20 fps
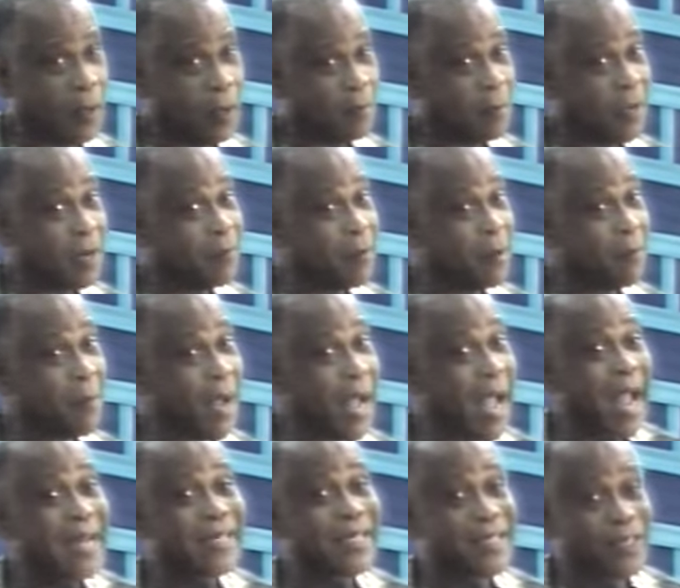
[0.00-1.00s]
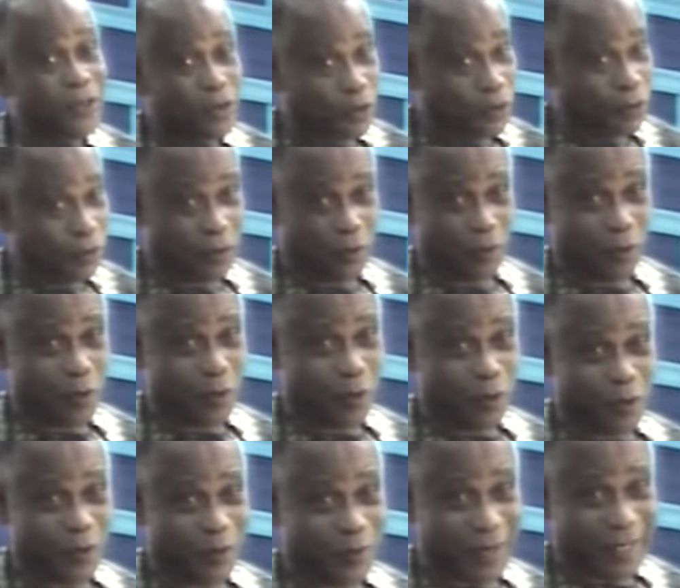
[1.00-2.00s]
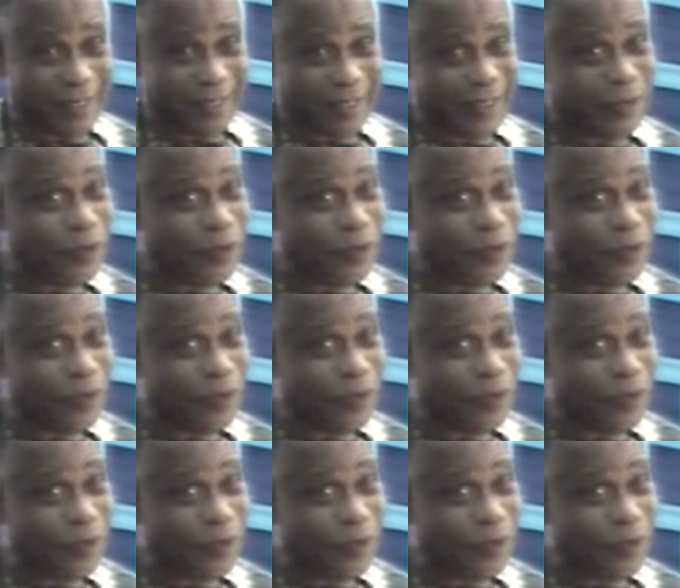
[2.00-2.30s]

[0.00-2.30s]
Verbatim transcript: But remember, I didn't choose to go to university.